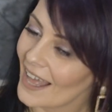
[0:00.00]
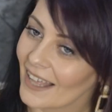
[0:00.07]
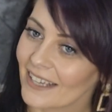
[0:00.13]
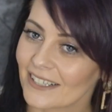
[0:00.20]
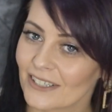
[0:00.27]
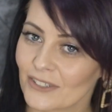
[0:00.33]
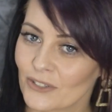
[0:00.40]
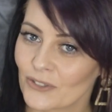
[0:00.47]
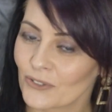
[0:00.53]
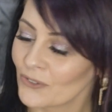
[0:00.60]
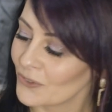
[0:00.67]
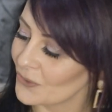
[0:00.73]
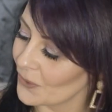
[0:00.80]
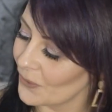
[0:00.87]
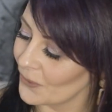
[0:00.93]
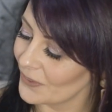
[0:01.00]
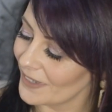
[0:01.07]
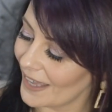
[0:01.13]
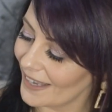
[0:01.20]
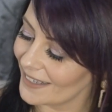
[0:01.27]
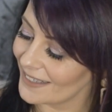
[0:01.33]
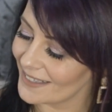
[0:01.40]
Like, it's so
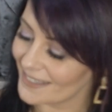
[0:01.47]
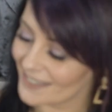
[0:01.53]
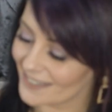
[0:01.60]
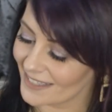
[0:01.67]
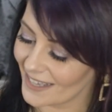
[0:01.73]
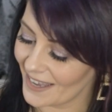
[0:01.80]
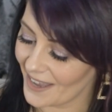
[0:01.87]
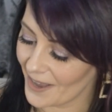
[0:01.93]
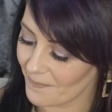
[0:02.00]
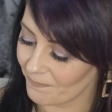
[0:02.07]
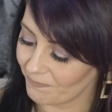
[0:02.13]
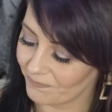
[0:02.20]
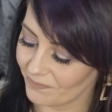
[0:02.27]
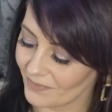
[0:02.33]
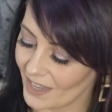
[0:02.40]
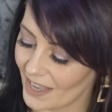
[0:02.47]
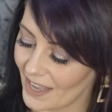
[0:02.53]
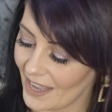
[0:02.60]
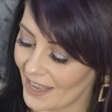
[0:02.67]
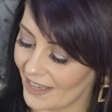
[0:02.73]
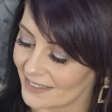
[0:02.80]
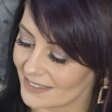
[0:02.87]
nice. It
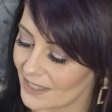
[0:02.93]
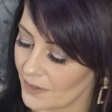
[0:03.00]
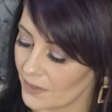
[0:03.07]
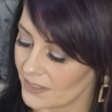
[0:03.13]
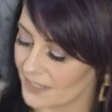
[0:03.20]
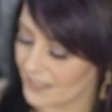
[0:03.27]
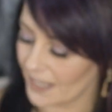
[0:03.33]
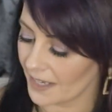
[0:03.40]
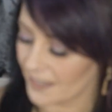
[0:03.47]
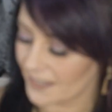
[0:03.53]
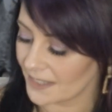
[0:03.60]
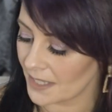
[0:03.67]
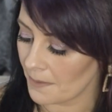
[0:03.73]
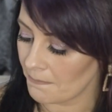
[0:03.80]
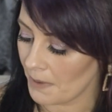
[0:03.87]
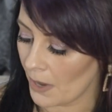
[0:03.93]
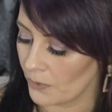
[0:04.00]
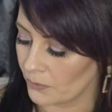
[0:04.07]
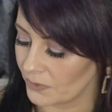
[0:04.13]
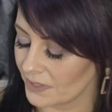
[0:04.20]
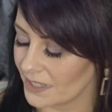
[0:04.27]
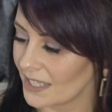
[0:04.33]
is
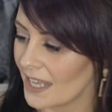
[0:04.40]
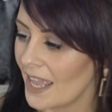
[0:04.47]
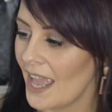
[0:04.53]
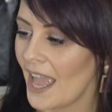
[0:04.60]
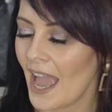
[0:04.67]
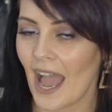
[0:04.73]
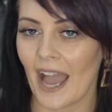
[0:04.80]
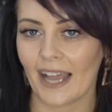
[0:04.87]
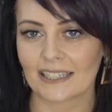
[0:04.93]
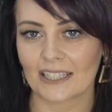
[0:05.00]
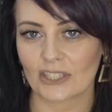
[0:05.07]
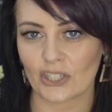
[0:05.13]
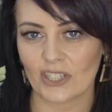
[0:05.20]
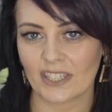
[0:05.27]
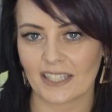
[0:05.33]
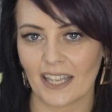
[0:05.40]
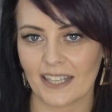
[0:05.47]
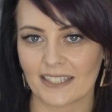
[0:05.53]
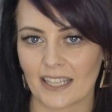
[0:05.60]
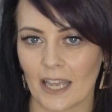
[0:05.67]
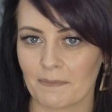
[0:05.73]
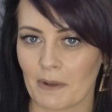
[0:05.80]
£6 and it just
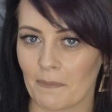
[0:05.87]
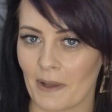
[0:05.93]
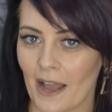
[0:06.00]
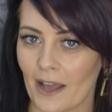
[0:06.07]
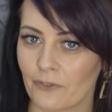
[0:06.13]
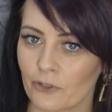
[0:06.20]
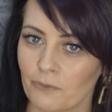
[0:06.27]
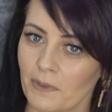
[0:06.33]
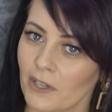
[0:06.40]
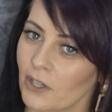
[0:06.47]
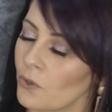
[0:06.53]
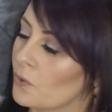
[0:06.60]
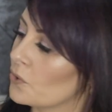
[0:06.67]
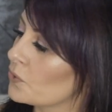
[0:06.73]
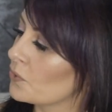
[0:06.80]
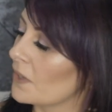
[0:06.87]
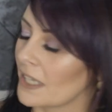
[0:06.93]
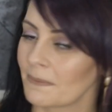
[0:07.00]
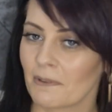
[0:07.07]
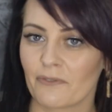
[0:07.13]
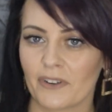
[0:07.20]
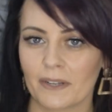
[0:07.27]
sits in my bathroom. It goes so
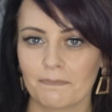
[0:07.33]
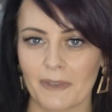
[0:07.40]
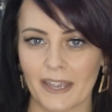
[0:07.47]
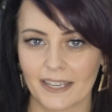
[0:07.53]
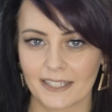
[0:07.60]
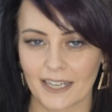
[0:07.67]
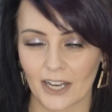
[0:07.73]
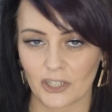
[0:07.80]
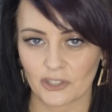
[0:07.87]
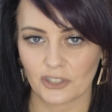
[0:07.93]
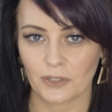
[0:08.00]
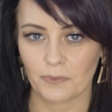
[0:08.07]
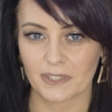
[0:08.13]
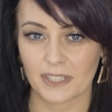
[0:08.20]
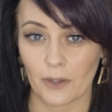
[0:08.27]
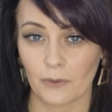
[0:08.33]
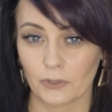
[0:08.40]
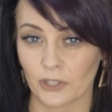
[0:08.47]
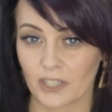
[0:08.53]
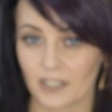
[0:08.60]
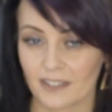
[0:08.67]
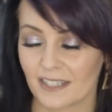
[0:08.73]
nice. My friend Megan actually was out
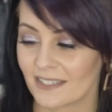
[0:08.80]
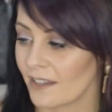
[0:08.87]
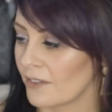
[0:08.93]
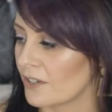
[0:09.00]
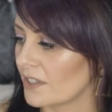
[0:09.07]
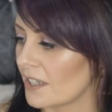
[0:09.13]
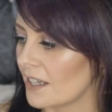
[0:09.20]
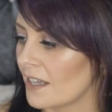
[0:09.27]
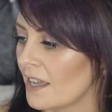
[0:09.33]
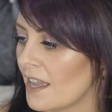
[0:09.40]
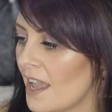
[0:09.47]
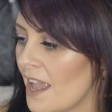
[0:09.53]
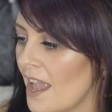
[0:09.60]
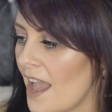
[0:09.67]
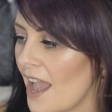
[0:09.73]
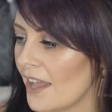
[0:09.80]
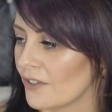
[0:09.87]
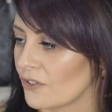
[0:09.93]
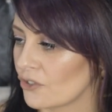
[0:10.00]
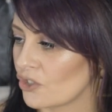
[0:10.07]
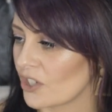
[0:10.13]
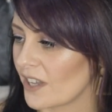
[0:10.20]
looking at these the other day
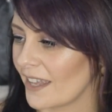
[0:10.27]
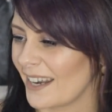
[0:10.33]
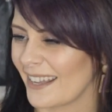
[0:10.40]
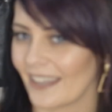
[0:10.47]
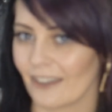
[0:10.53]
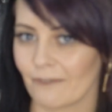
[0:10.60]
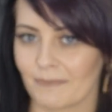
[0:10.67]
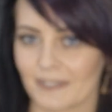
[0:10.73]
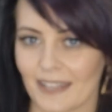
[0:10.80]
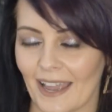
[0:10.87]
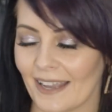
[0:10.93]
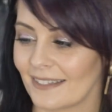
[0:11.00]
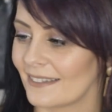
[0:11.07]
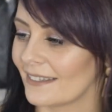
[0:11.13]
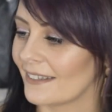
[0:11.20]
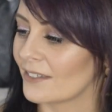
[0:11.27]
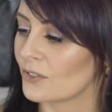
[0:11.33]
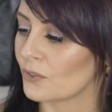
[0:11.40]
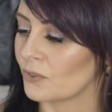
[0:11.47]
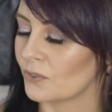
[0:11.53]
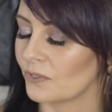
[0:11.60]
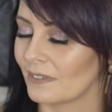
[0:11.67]
and she kind of gave me the idea,
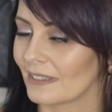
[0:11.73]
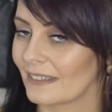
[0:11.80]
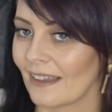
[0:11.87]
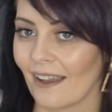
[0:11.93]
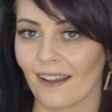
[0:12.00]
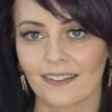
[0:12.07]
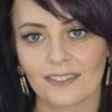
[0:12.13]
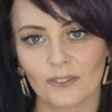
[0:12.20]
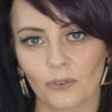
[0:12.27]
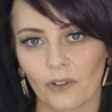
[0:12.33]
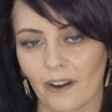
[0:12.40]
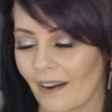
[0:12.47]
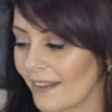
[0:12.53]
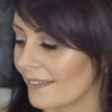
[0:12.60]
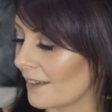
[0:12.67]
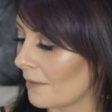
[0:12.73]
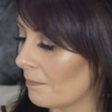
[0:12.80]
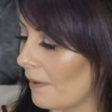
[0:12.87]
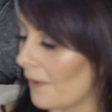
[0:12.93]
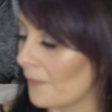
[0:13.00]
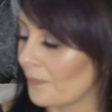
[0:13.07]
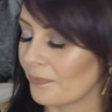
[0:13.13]
so yeah, I stole her idea,
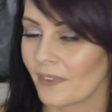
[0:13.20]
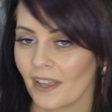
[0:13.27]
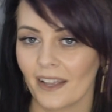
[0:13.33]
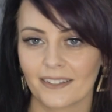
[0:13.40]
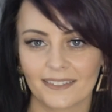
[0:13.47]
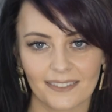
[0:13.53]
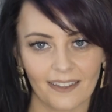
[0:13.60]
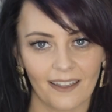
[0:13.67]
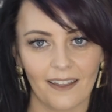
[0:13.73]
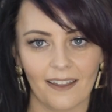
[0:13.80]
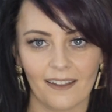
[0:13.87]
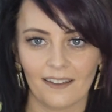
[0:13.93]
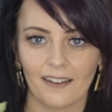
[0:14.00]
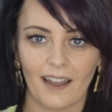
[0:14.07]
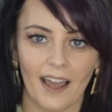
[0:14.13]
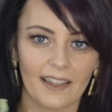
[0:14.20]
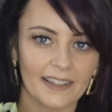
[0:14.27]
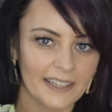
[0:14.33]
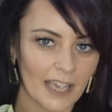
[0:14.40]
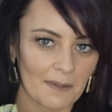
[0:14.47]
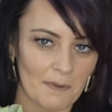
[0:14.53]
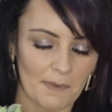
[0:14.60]
but it's I
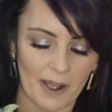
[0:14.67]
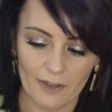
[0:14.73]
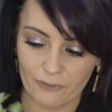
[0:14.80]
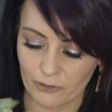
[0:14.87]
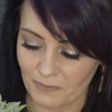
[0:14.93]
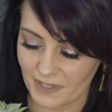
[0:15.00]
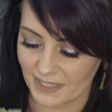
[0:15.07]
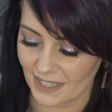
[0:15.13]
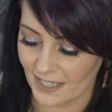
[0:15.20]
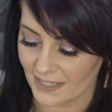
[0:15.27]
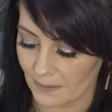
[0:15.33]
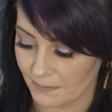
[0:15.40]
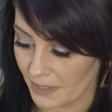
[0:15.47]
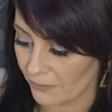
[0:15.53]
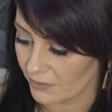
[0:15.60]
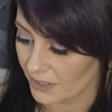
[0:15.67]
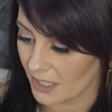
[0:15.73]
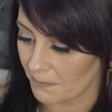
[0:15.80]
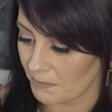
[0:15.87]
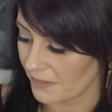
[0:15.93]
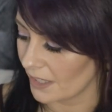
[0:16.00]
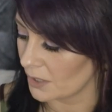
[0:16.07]
like it in my bathroom. It's nice. I'm definitely
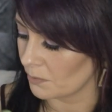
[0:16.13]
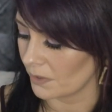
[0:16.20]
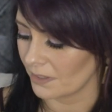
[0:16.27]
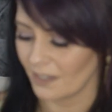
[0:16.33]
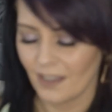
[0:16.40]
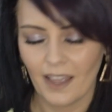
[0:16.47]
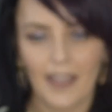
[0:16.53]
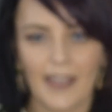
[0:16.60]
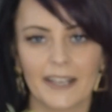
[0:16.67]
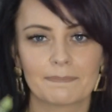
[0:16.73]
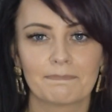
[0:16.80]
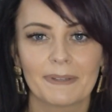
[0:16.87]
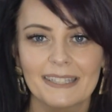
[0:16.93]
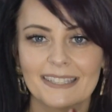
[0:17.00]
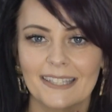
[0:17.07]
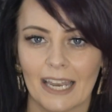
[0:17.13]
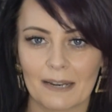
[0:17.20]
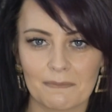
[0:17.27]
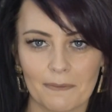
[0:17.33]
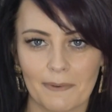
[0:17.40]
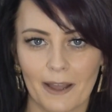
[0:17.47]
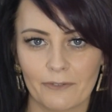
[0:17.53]
keeping this one. It's been sitting
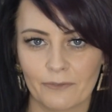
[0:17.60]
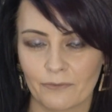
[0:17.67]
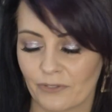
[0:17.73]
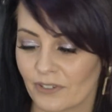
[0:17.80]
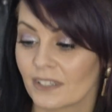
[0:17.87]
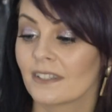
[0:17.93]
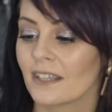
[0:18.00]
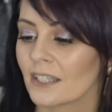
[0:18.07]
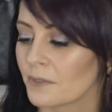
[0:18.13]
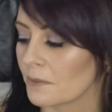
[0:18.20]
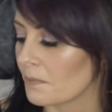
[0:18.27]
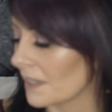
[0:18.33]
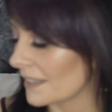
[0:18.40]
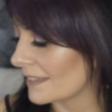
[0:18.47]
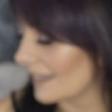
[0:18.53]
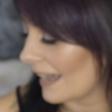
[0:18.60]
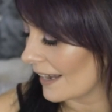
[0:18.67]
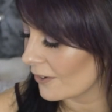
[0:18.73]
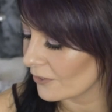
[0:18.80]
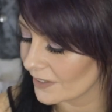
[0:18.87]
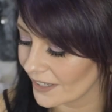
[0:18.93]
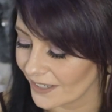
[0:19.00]
in my bathroom for 3 days with a bloody
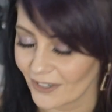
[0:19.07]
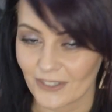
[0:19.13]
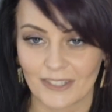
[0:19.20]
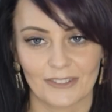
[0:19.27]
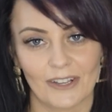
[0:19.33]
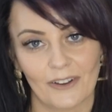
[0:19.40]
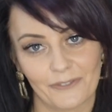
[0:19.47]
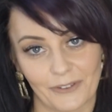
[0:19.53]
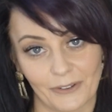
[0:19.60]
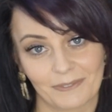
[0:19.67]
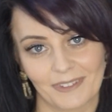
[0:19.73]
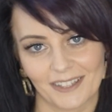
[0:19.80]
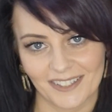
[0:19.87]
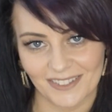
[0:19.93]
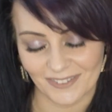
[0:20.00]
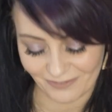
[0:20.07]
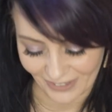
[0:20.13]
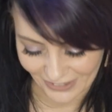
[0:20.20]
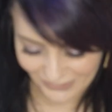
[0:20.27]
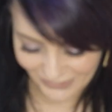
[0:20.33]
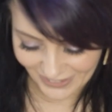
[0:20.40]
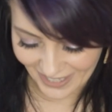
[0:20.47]
tag on it because I've not filmed this
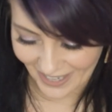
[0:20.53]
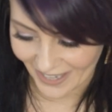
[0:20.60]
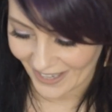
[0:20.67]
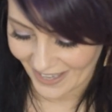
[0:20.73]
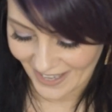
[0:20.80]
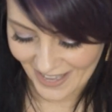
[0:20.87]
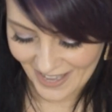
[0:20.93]
video yet.